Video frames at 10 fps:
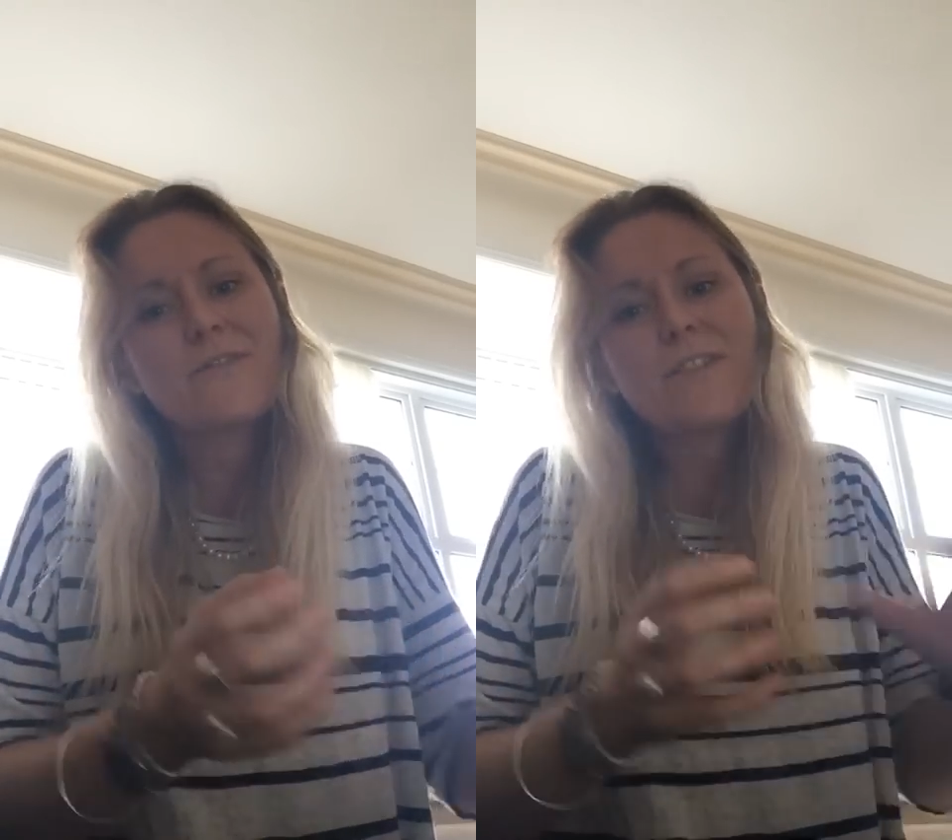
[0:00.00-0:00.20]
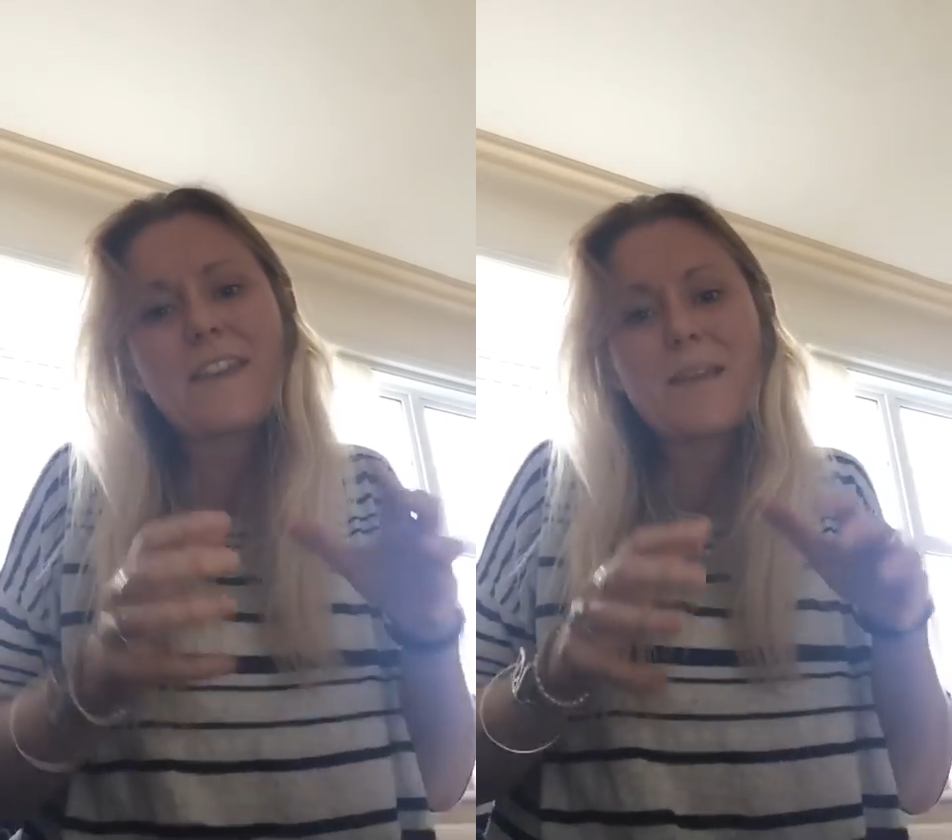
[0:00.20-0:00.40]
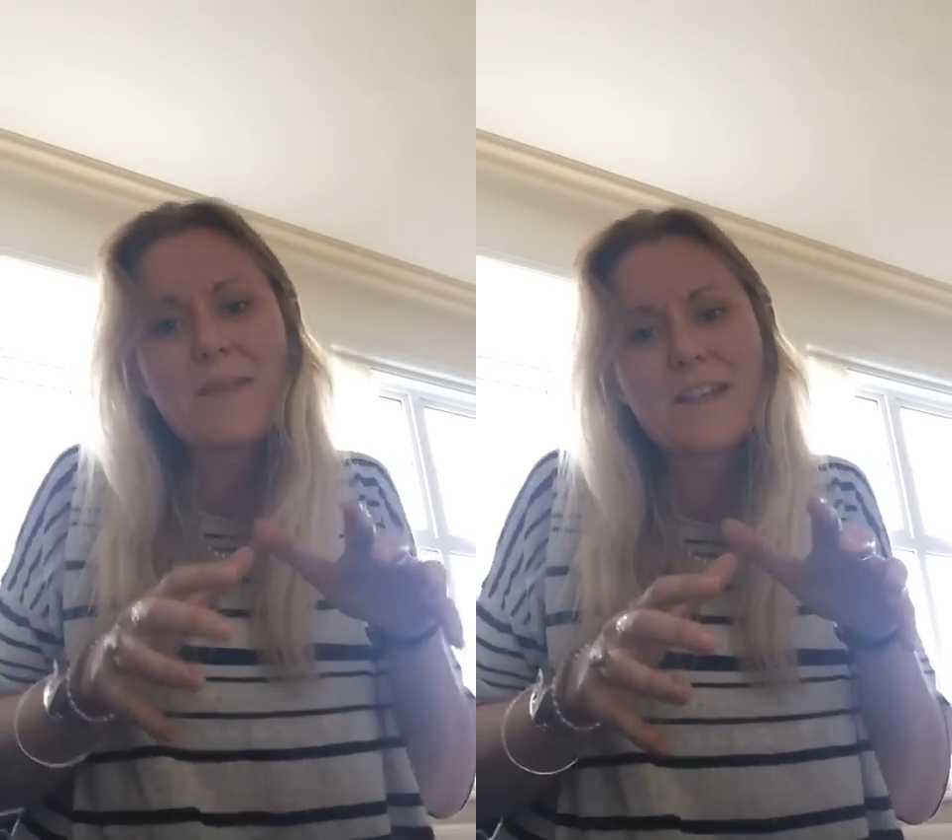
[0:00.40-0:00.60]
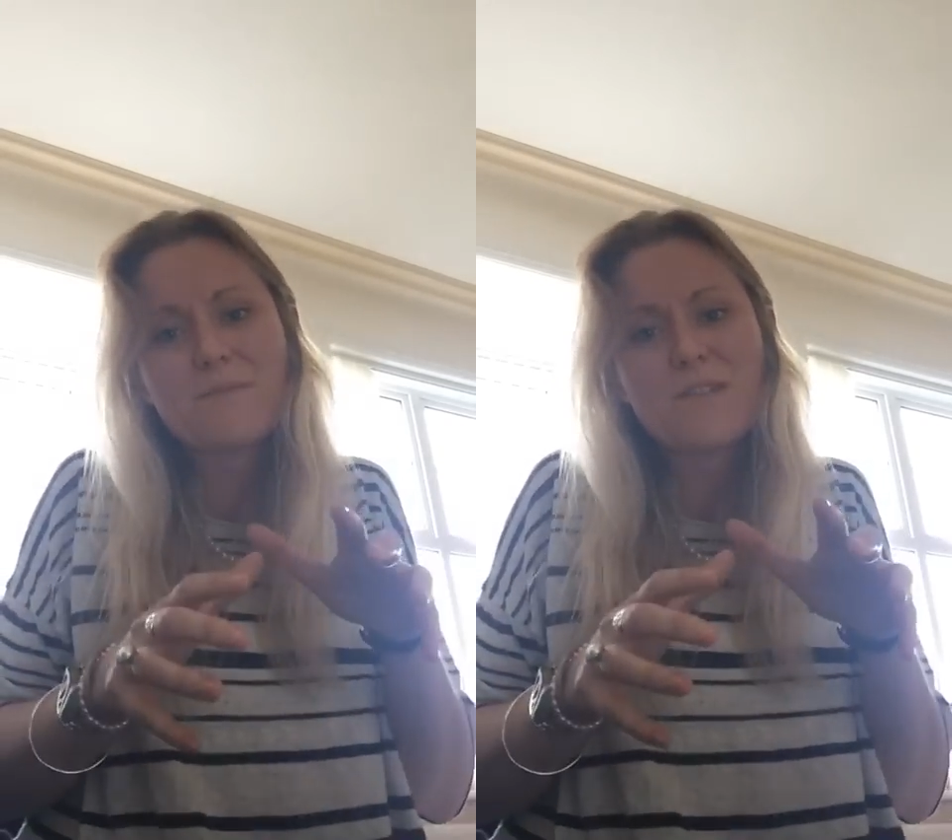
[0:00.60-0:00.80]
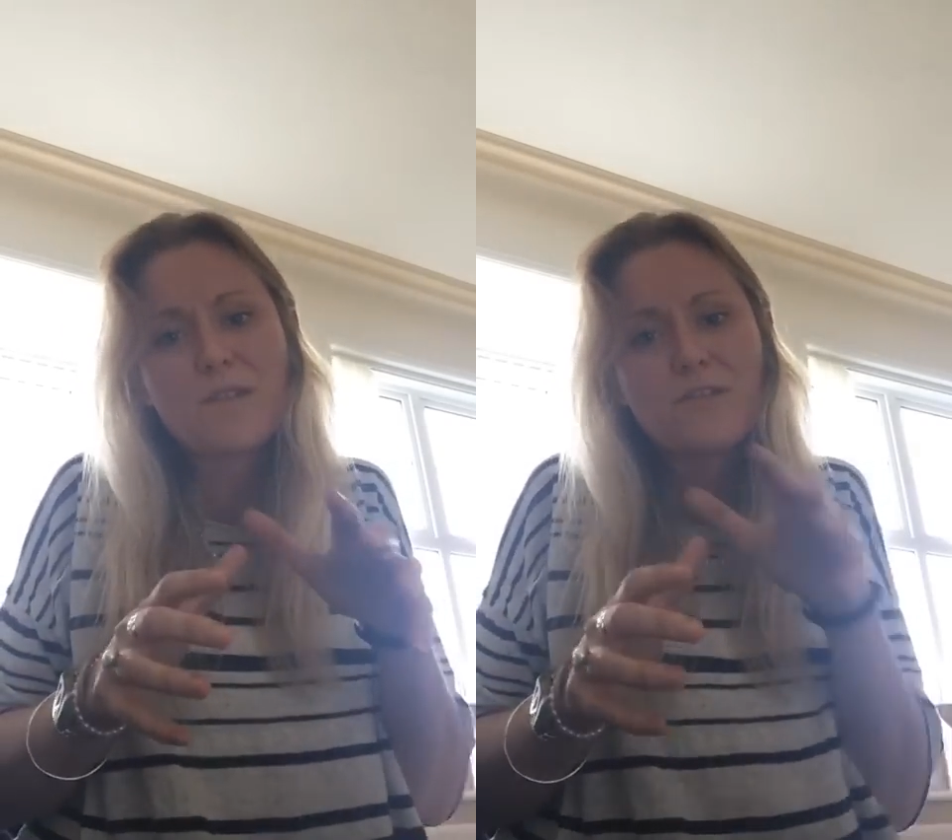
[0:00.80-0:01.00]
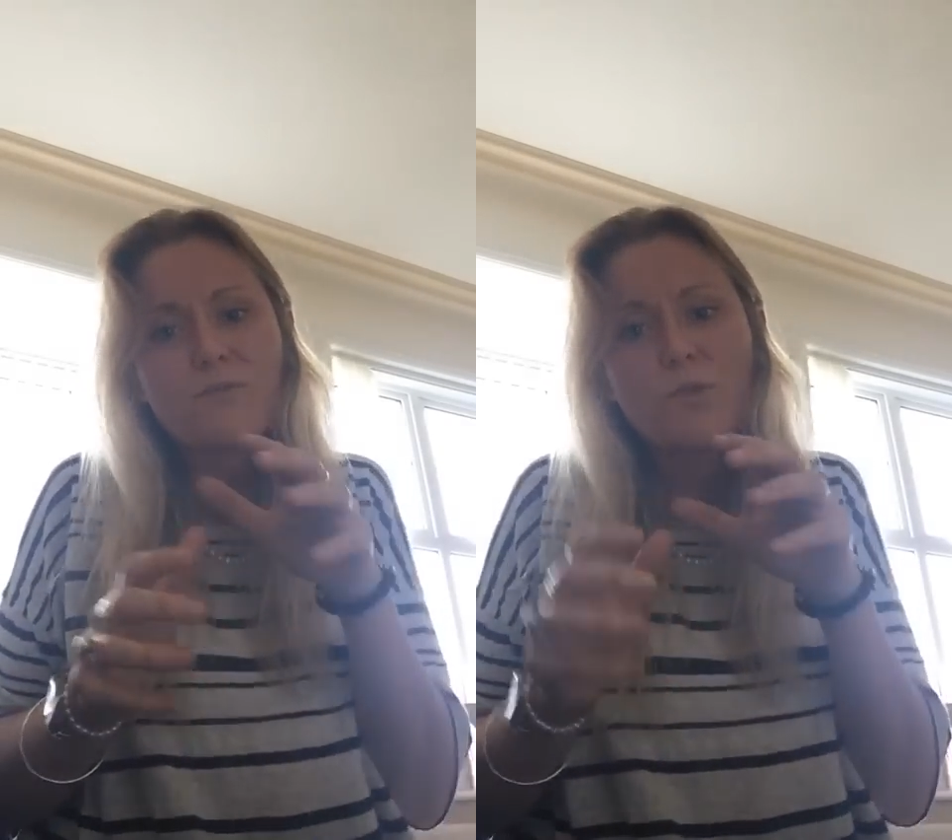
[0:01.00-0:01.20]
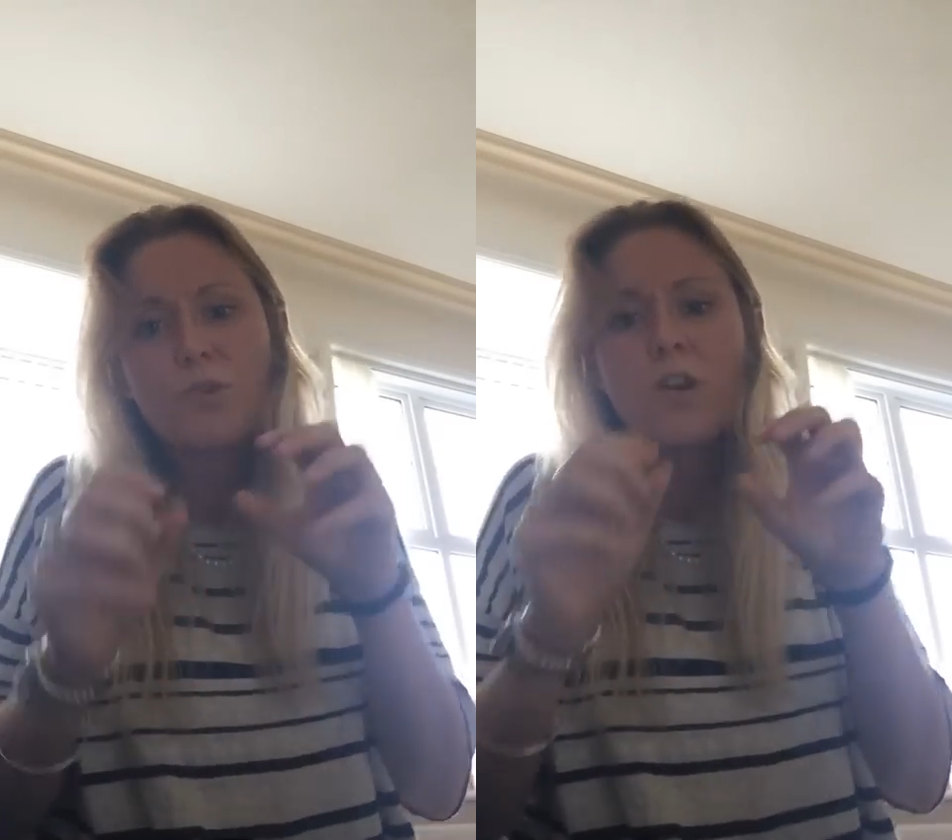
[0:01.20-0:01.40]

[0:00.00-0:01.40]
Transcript: And the fact that he makes them so small